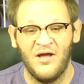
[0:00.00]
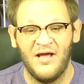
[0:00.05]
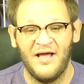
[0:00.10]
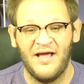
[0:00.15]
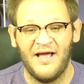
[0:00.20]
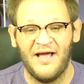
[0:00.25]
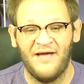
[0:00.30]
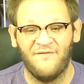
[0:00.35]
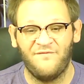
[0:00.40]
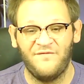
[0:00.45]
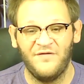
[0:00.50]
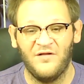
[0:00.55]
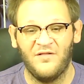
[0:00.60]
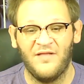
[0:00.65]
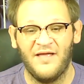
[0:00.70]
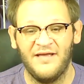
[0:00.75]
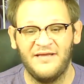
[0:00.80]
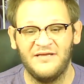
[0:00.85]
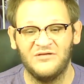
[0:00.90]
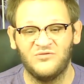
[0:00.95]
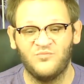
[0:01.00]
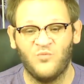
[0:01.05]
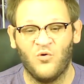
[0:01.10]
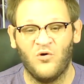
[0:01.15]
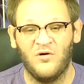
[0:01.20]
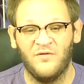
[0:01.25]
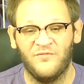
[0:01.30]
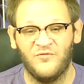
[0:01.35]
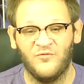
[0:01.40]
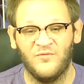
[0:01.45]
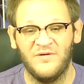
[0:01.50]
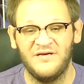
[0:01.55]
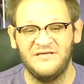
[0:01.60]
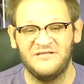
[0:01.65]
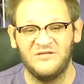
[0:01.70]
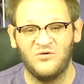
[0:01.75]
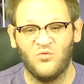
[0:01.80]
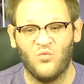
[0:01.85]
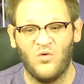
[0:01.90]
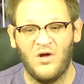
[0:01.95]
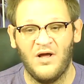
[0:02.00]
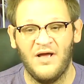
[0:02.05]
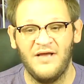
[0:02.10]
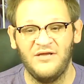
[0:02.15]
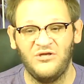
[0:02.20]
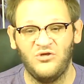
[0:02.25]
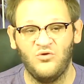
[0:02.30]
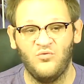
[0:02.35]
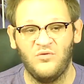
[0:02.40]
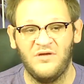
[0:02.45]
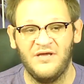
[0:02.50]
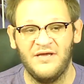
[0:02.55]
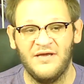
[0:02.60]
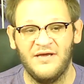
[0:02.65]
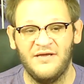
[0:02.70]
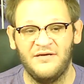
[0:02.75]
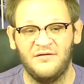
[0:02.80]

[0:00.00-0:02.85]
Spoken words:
I feel like it's part of the reason why you get